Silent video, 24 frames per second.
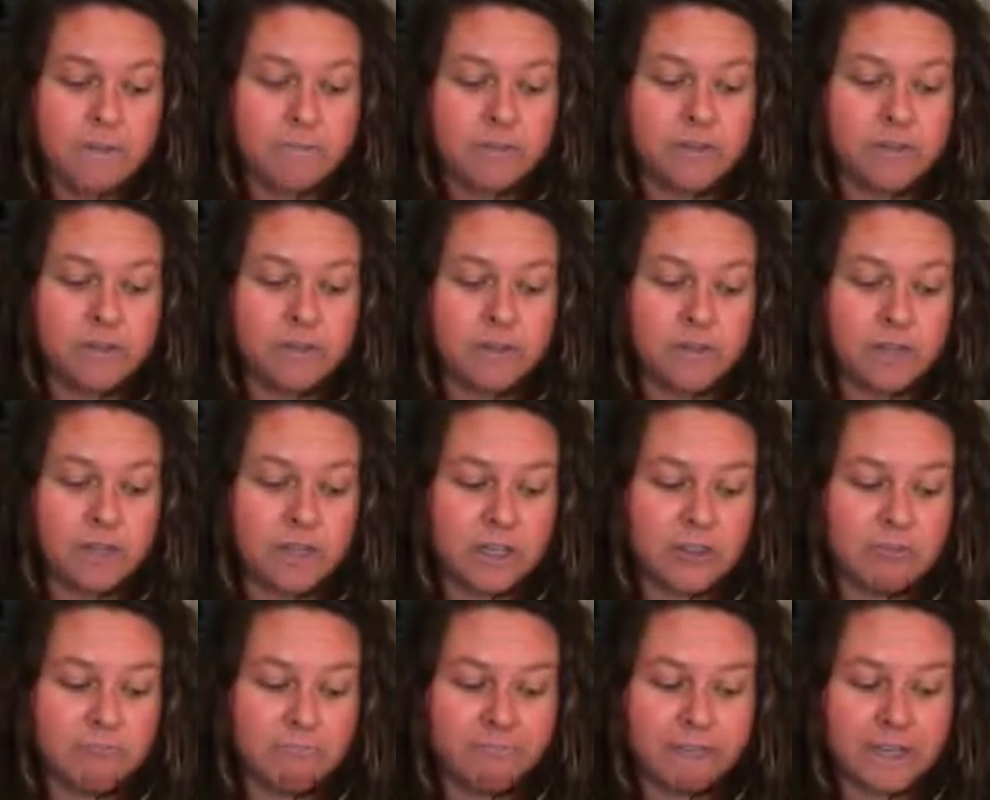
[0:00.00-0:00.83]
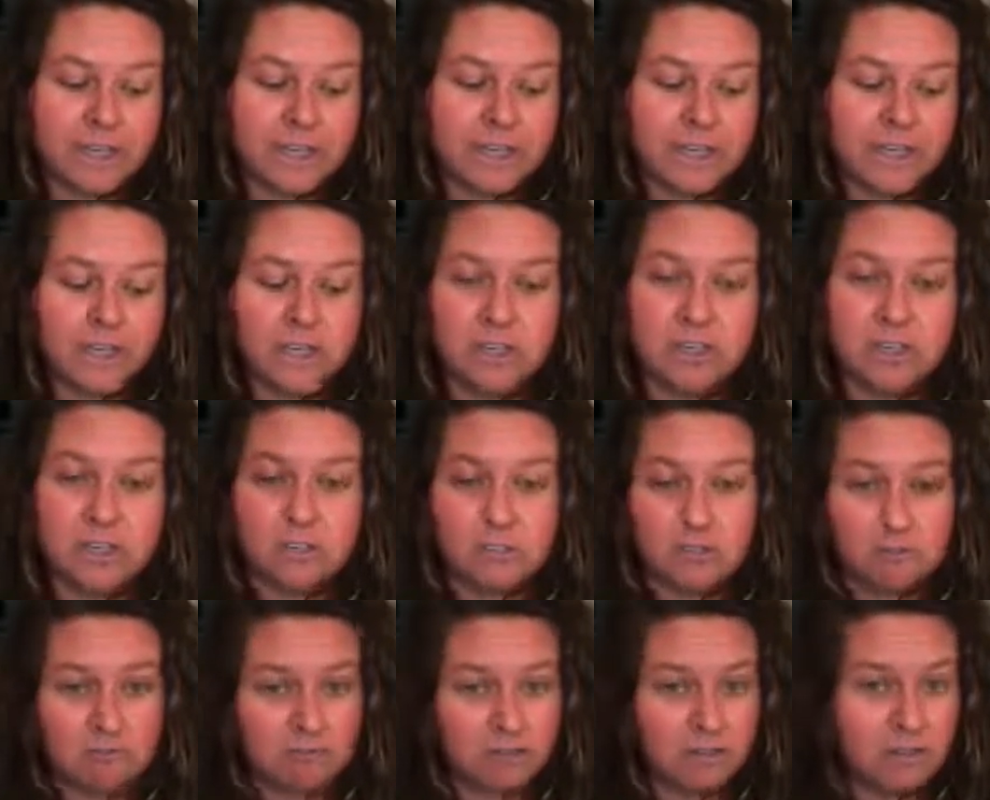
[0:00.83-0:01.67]
The
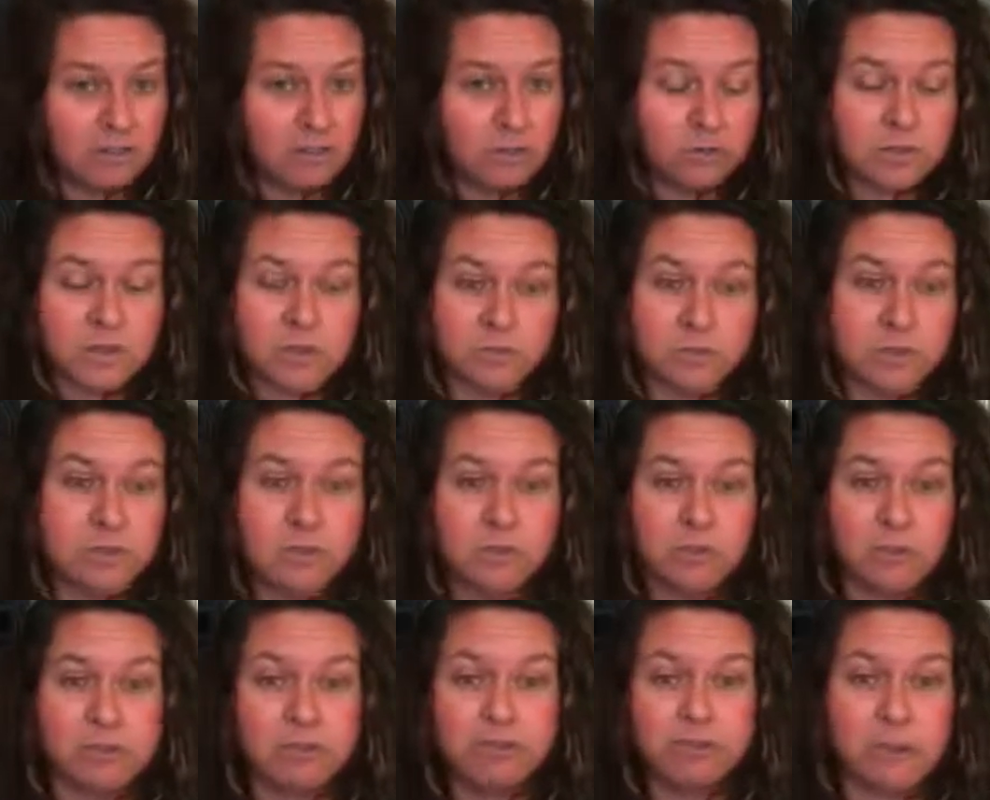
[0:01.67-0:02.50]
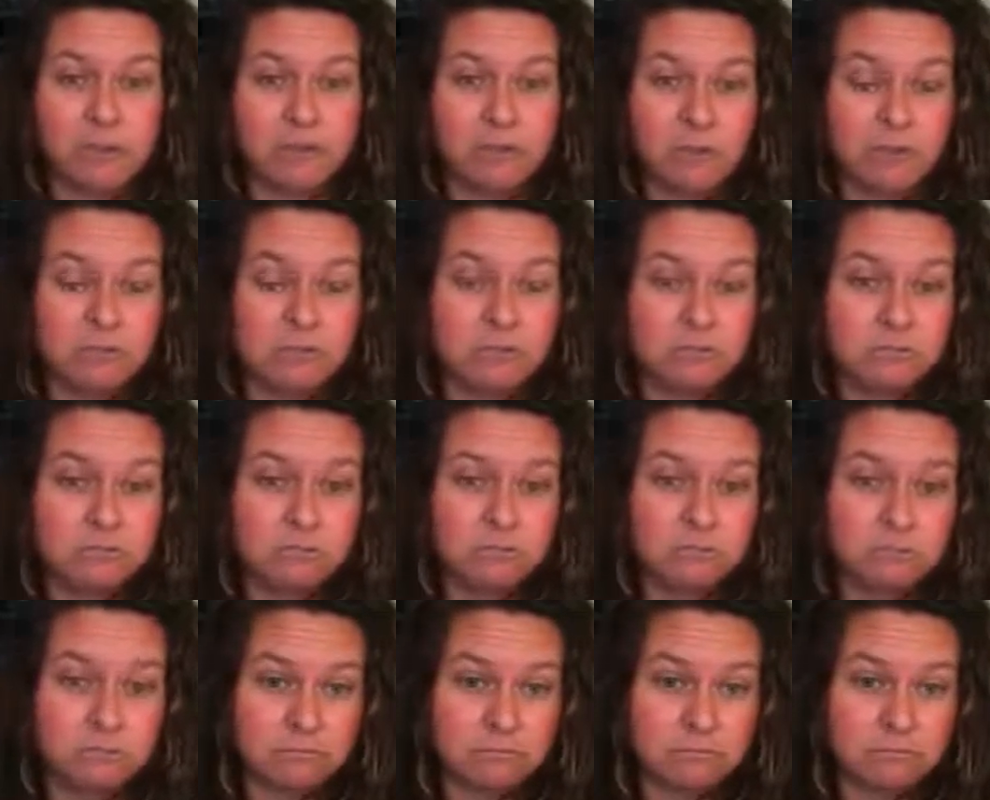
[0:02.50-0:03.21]
inflation, some people have never,